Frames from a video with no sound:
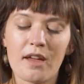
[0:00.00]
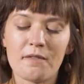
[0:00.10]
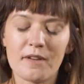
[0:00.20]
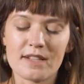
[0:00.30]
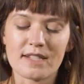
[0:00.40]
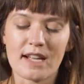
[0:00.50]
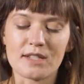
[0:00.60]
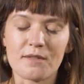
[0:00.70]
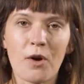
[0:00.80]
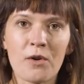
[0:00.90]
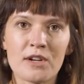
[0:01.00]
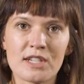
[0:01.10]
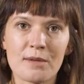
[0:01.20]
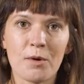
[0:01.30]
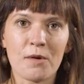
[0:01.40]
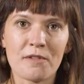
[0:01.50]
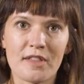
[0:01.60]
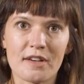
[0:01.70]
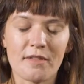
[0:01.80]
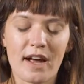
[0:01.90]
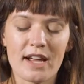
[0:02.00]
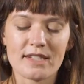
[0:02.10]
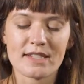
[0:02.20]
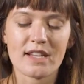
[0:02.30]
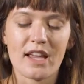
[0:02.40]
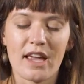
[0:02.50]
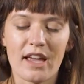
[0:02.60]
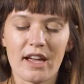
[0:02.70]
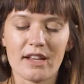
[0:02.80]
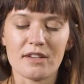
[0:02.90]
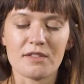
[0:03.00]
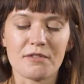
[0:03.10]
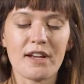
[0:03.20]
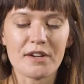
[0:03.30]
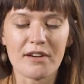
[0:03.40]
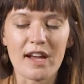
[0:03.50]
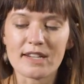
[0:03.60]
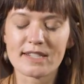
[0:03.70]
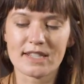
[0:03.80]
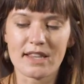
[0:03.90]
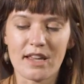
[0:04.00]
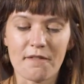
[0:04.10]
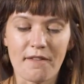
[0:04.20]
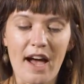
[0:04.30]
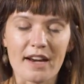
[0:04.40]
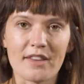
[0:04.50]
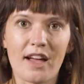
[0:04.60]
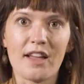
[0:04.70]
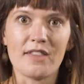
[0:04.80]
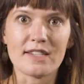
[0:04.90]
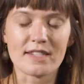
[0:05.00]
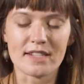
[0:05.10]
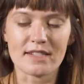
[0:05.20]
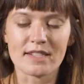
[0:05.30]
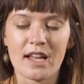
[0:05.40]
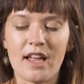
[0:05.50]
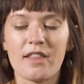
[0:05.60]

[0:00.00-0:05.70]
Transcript: feel a sense of ownership over the device and reiterates the fact that this is